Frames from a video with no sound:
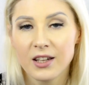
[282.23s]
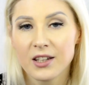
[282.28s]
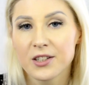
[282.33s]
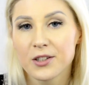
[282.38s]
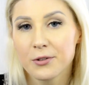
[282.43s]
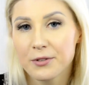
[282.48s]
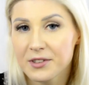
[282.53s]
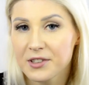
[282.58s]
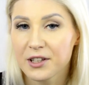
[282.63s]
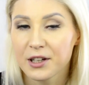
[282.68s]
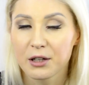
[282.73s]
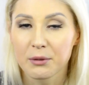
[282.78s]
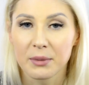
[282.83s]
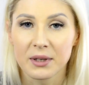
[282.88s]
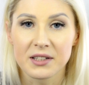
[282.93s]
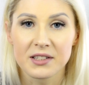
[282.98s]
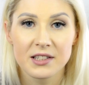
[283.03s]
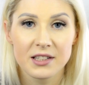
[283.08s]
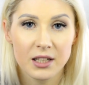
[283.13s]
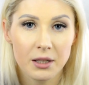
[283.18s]
So this time
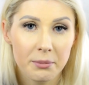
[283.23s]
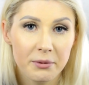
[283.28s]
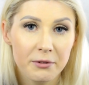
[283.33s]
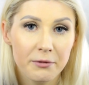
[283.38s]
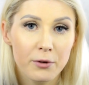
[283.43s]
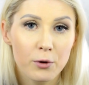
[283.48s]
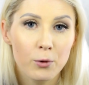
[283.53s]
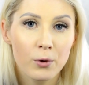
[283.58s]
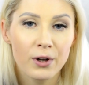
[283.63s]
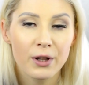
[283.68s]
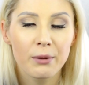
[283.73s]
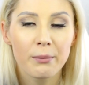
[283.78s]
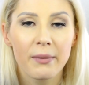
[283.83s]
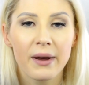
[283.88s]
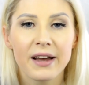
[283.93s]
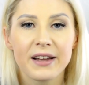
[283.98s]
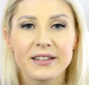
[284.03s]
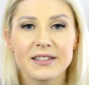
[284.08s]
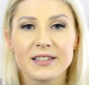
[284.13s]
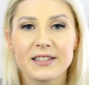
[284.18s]
I skipped the oil
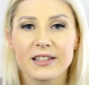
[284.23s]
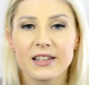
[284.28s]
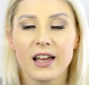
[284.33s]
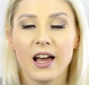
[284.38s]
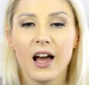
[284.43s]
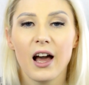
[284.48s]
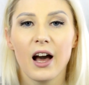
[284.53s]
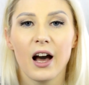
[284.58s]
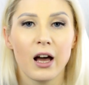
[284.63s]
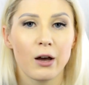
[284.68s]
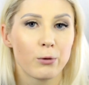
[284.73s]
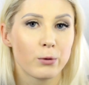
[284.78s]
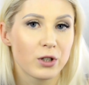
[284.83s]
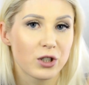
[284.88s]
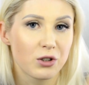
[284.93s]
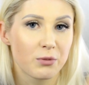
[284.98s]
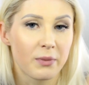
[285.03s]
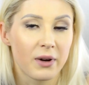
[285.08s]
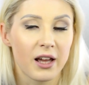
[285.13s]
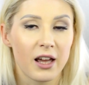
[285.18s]
mask. I
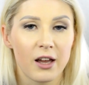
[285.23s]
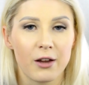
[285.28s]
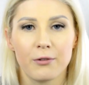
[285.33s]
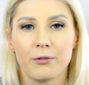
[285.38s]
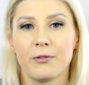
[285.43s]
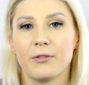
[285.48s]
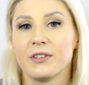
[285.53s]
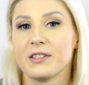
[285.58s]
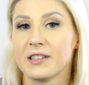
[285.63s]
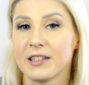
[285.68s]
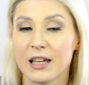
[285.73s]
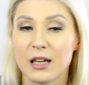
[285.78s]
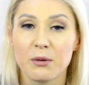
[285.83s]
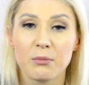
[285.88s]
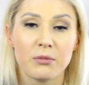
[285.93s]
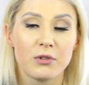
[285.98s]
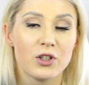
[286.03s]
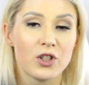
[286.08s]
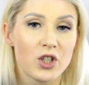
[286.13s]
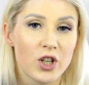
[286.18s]
washed my hair with the
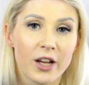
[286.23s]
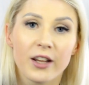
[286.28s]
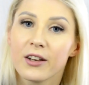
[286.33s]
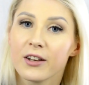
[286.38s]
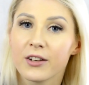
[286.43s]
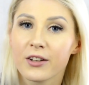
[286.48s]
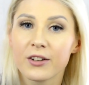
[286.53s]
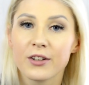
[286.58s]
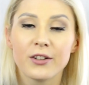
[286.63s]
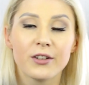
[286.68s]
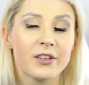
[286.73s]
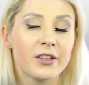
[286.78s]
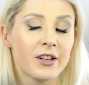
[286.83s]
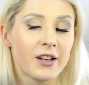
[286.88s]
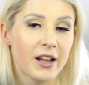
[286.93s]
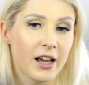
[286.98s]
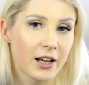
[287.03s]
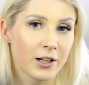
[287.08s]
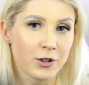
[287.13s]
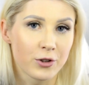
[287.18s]
same gentle,
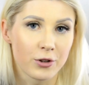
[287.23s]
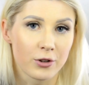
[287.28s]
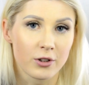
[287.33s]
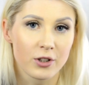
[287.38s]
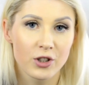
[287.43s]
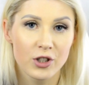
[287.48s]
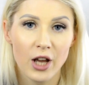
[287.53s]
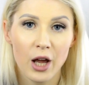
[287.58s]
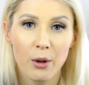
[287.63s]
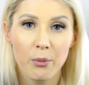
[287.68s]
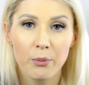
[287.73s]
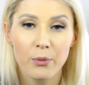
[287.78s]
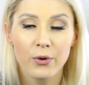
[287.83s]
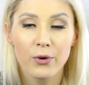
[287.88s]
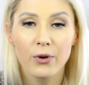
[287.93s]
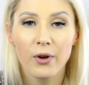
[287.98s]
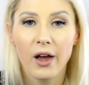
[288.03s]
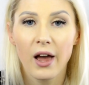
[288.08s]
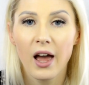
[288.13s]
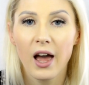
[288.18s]
natural
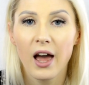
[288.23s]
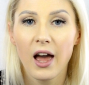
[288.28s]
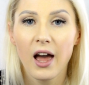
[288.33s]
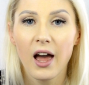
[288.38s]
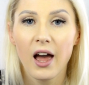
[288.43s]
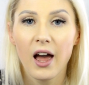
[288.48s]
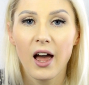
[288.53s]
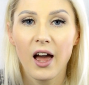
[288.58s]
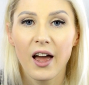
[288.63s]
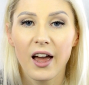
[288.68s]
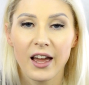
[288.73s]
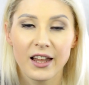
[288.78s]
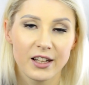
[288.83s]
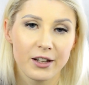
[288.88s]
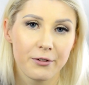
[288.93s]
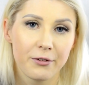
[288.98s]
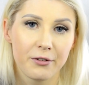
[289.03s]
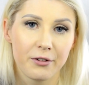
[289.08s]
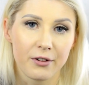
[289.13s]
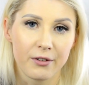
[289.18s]
shampoo, and
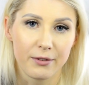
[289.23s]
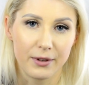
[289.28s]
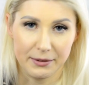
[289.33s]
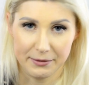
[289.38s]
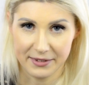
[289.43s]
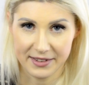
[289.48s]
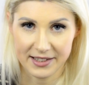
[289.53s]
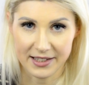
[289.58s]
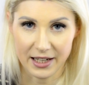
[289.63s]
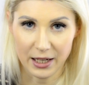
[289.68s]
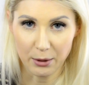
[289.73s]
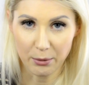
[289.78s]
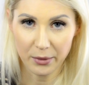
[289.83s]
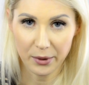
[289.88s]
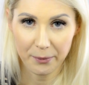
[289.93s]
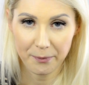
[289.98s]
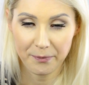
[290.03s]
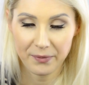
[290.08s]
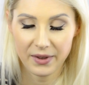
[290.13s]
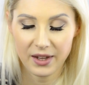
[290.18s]
everything went the
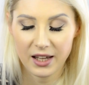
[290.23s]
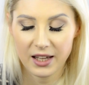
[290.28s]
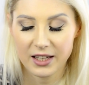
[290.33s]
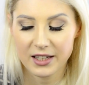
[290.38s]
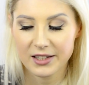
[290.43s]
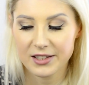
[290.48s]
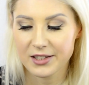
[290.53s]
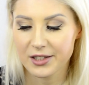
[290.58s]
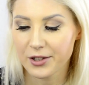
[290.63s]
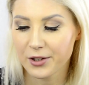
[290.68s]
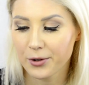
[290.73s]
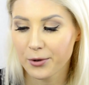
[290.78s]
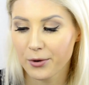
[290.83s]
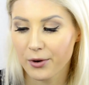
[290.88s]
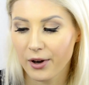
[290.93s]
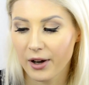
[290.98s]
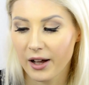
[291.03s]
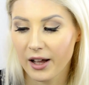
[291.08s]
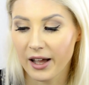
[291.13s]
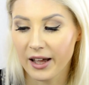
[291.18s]
same.
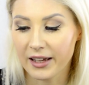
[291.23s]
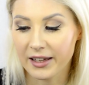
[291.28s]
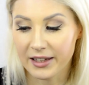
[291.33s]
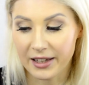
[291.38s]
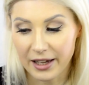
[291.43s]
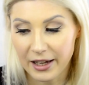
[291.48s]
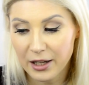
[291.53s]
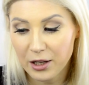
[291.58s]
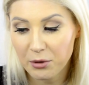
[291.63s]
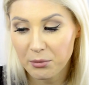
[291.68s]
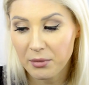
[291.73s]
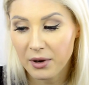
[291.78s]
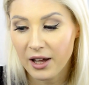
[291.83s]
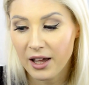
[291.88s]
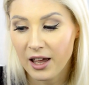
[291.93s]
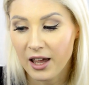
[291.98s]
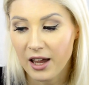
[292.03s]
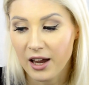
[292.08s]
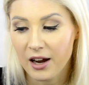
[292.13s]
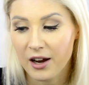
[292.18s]
So again, my
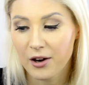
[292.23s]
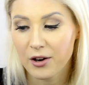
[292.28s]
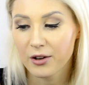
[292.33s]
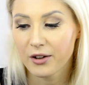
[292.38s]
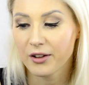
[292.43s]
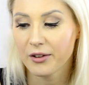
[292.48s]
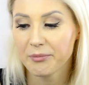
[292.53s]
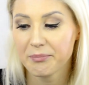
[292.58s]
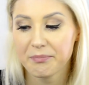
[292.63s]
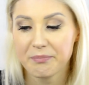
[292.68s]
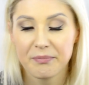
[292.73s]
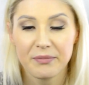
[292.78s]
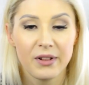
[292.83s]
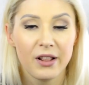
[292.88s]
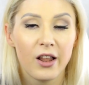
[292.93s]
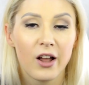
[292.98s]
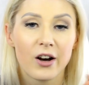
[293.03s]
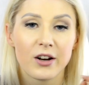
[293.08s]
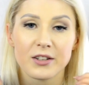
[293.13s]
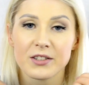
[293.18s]
hair
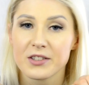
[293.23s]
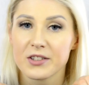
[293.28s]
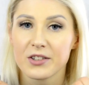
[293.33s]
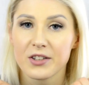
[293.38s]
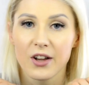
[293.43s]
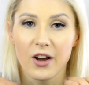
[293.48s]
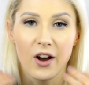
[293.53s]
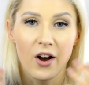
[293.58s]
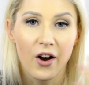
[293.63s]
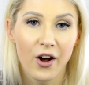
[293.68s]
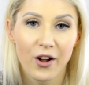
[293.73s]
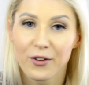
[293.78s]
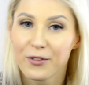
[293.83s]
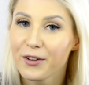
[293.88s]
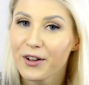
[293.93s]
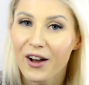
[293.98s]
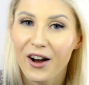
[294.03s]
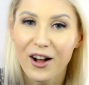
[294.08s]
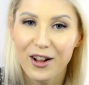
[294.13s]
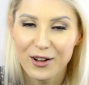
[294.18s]
lost all
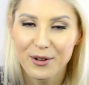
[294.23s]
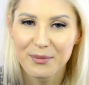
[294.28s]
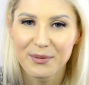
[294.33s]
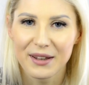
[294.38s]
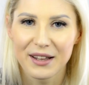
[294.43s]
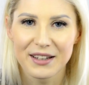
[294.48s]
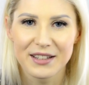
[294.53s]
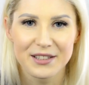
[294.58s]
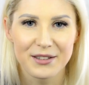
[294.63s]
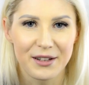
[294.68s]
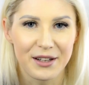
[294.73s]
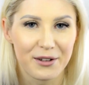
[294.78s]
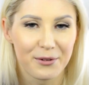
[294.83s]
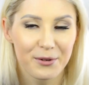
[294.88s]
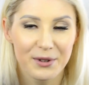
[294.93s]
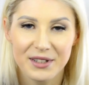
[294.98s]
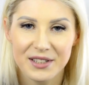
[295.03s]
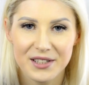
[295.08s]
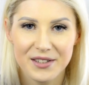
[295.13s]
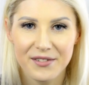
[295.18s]
the Olaplex that
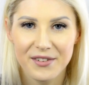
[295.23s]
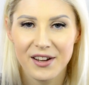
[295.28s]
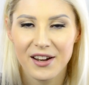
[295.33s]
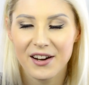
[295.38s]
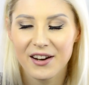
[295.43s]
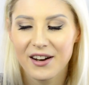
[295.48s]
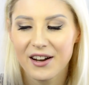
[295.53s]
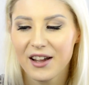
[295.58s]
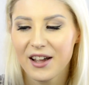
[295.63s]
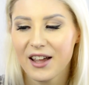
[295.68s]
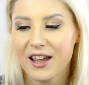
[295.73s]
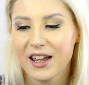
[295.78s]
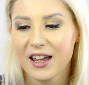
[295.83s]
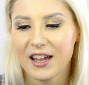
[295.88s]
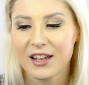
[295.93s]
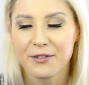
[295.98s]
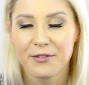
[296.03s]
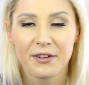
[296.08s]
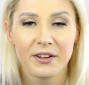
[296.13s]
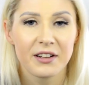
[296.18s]
was there.
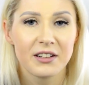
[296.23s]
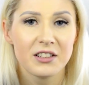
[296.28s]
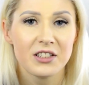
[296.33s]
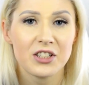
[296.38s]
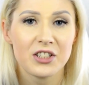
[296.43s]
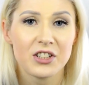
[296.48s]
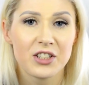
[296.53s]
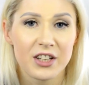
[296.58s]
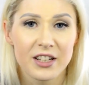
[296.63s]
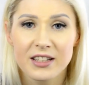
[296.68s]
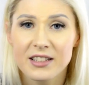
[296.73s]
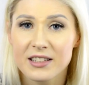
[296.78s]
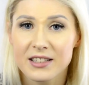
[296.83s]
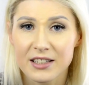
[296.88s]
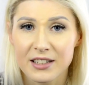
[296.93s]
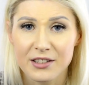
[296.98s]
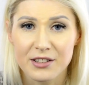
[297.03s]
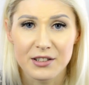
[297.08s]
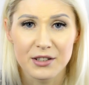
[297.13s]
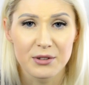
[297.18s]
It felt
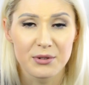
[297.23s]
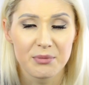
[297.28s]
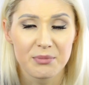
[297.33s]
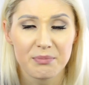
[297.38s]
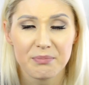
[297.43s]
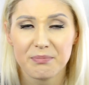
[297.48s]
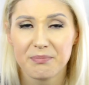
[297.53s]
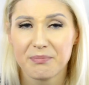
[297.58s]
just as